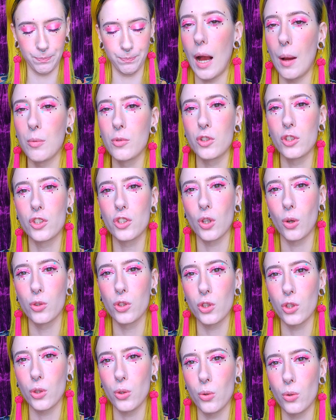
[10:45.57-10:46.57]
I'm just going
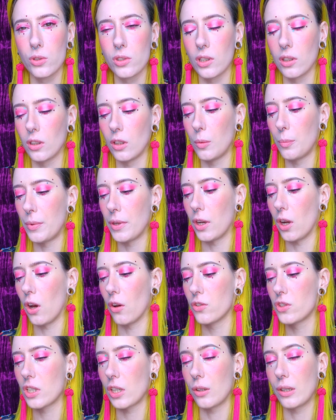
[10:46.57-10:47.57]
to use a little bit
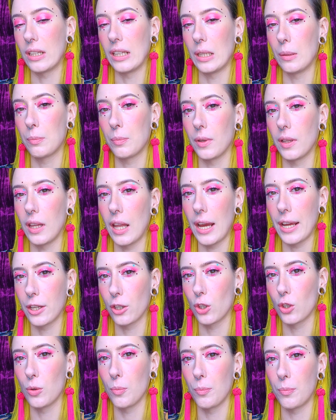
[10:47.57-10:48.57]
of Cherry Lip
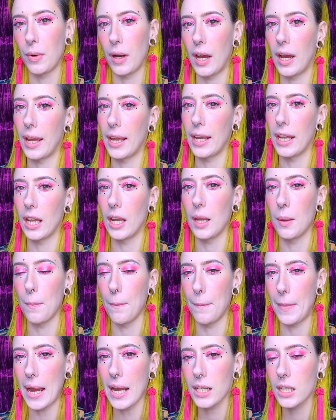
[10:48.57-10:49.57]
Liner by
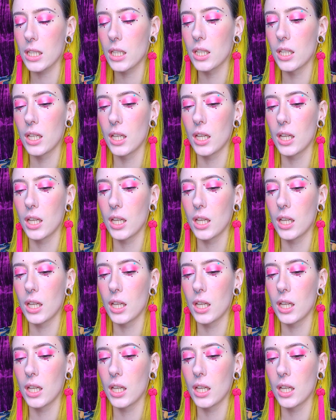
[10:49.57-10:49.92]
MAC.